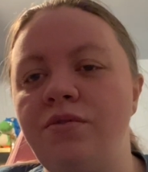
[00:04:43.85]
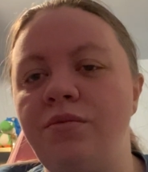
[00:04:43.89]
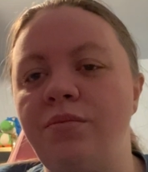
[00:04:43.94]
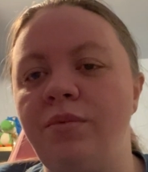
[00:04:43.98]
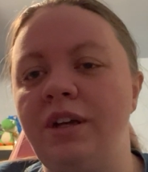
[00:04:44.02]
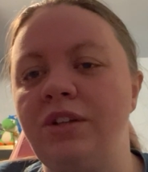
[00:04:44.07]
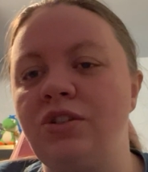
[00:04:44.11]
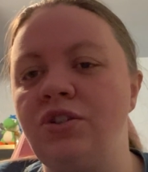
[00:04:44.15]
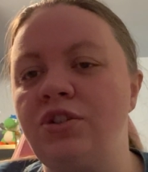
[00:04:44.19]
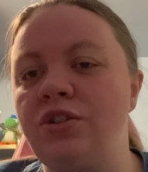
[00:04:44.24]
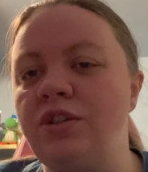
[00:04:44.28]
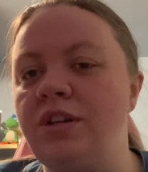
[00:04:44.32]

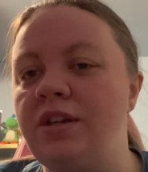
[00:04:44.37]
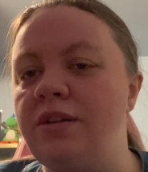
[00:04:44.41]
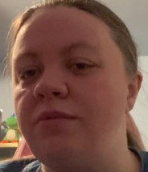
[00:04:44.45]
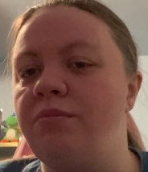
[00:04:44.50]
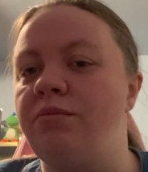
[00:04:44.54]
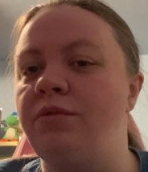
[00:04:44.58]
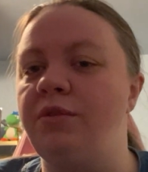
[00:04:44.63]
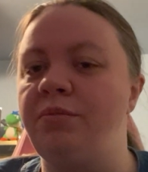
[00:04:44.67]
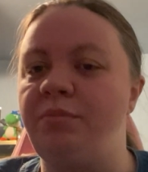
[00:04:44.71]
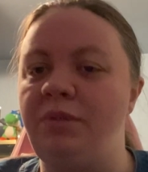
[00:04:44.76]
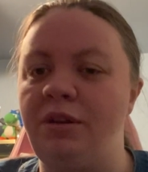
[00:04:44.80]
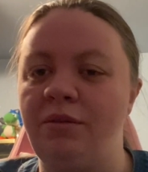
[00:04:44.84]
which it
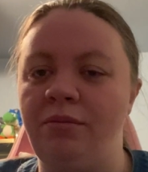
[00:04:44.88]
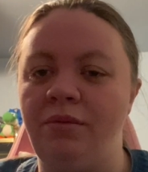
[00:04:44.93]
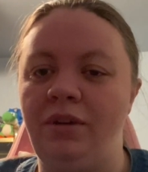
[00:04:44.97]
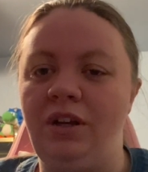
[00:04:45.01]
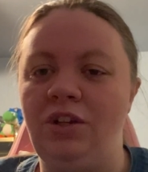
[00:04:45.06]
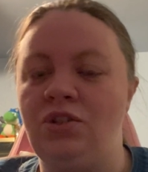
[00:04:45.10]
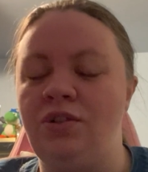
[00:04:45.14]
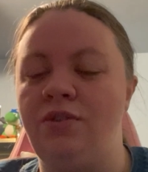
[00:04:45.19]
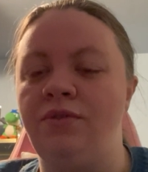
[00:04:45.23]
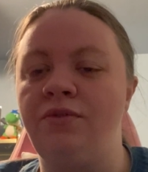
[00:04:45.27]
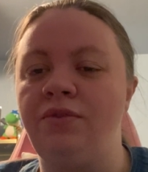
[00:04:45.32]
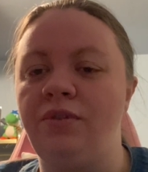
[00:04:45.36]
will be
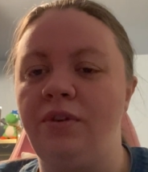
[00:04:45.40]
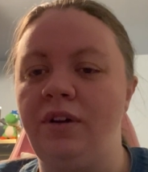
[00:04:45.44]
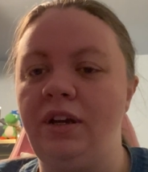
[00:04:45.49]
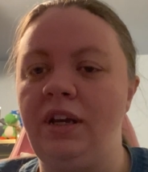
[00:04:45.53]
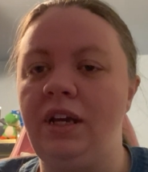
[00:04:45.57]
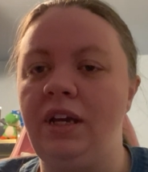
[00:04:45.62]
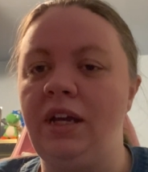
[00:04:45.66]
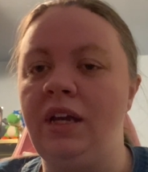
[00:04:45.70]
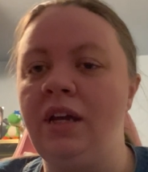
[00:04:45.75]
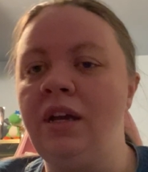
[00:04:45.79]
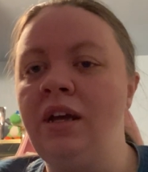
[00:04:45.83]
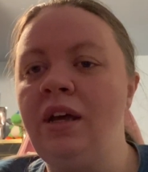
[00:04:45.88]

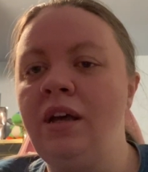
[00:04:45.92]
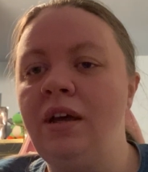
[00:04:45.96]
region-free.